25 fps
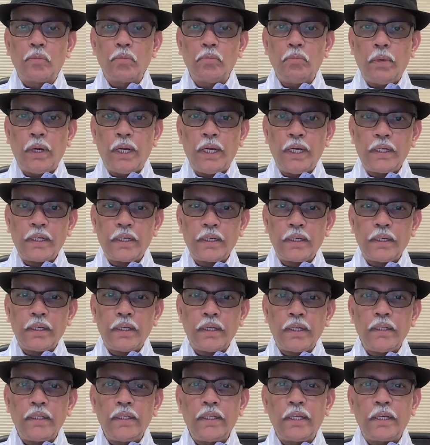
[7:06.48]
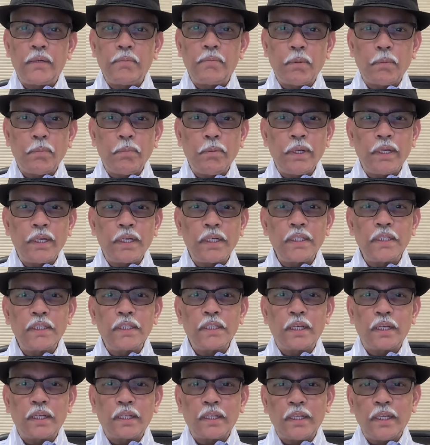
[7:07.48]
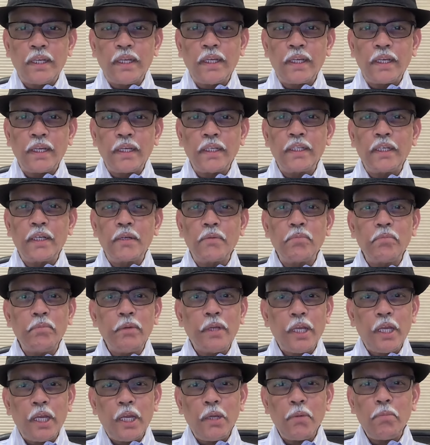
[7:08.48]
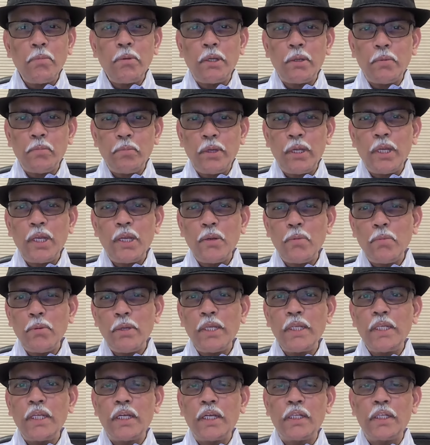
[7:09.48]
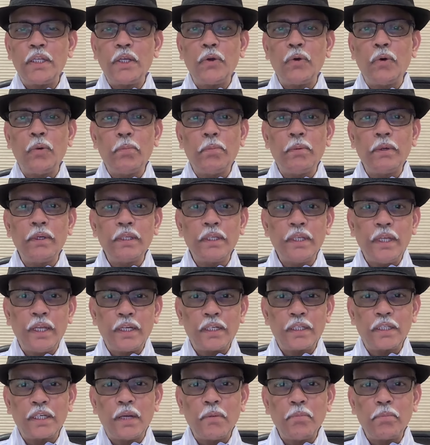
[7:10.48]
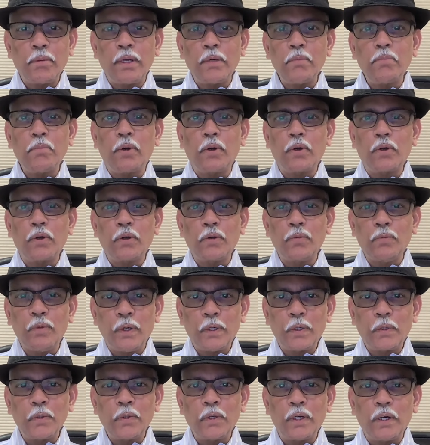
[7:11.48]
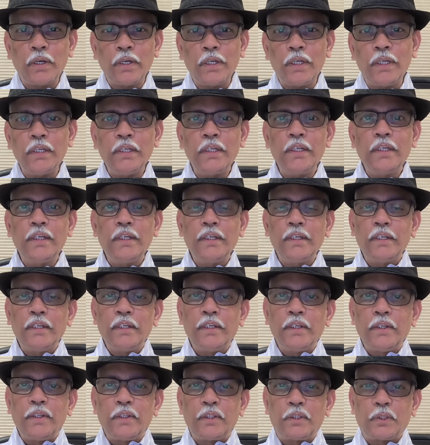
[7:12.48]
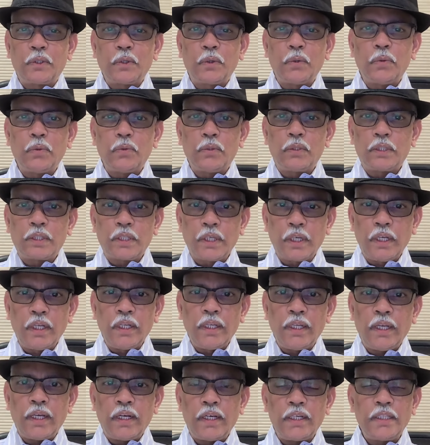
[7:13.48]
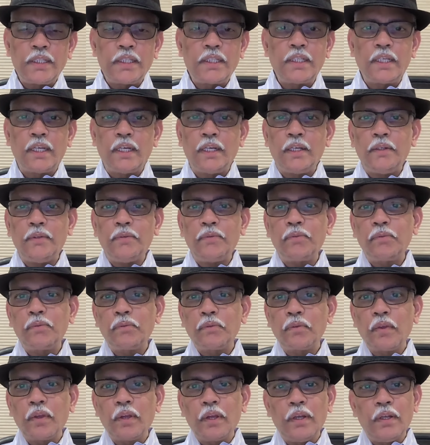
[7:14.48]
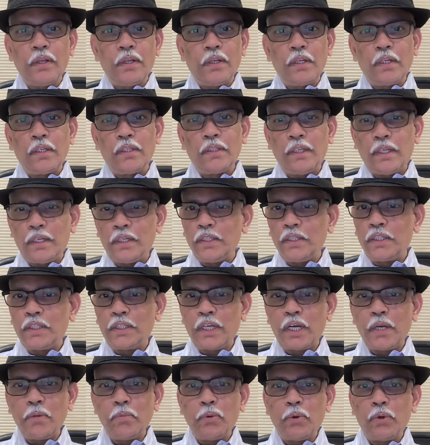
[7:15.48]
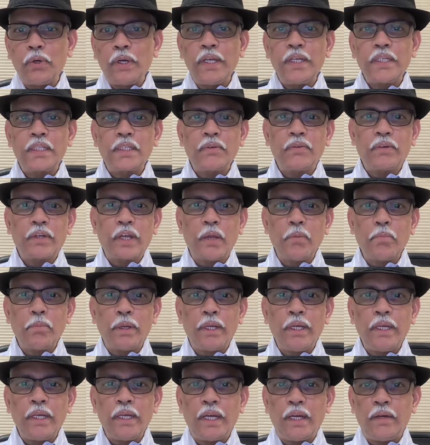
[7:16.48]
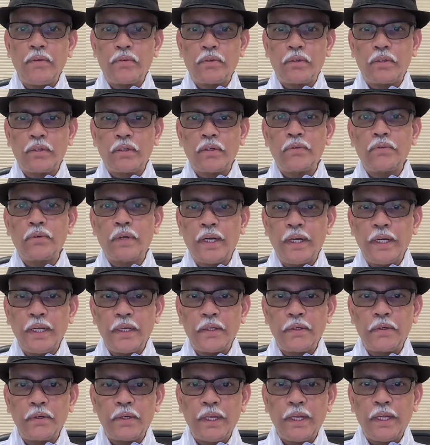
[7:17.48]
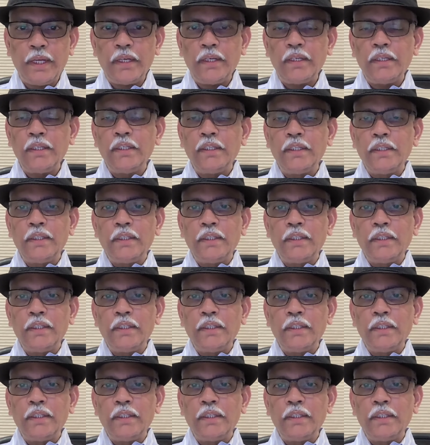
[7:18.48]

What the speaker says: But the Republicans are thinking that maybe that they opened their champagne bottle way too early. So still there is 3 more days of campaigning after Friday today,